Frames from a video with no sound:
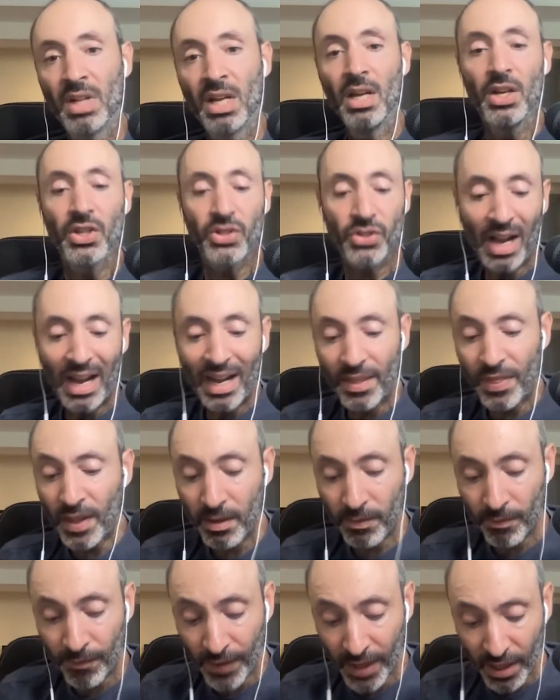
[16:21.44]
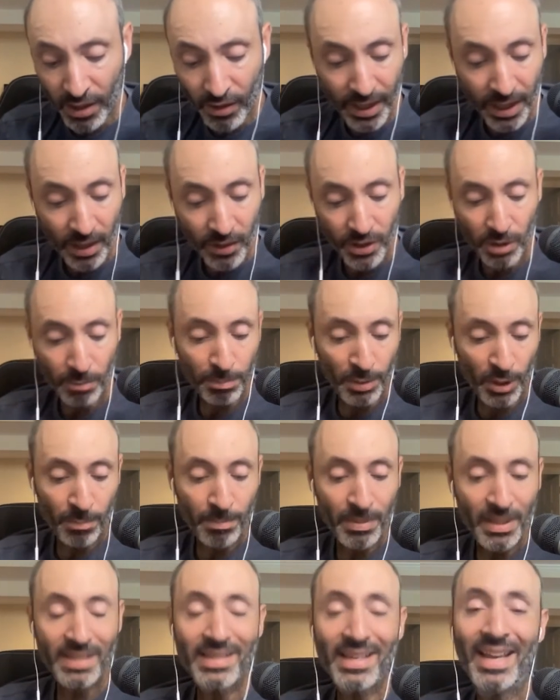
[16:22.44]
So I think figuring out your
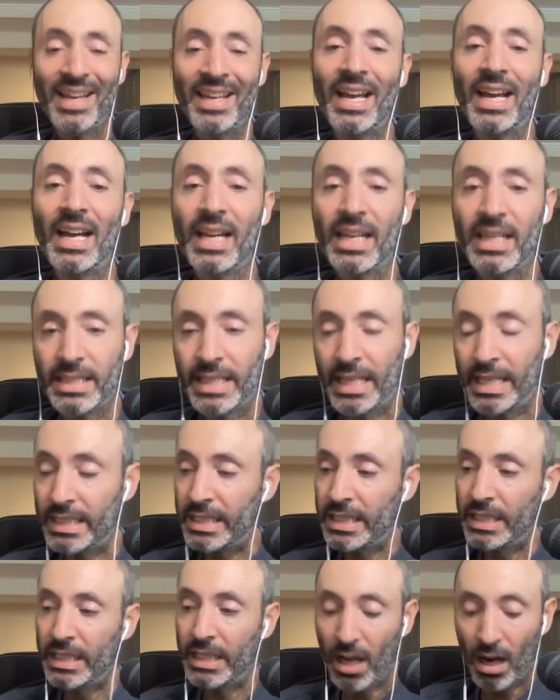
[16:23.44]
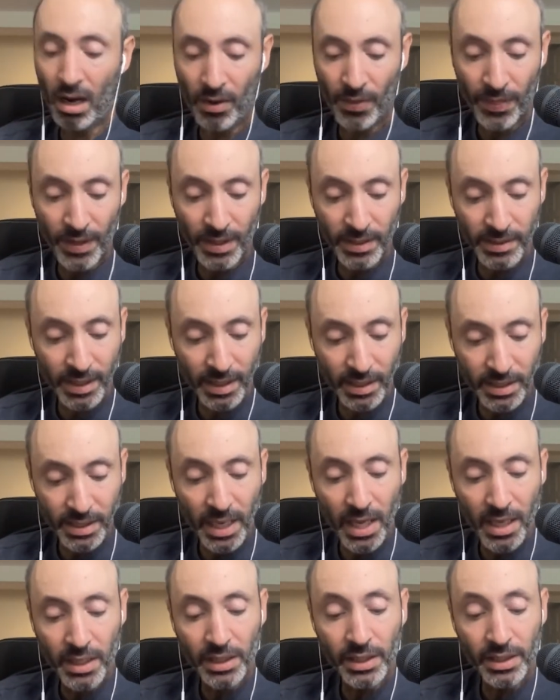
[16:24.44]
purpose and identity are things that
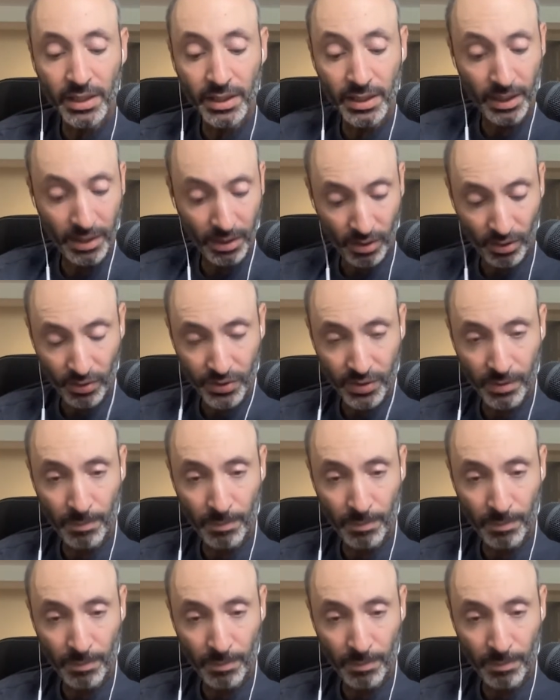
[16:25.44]
take years,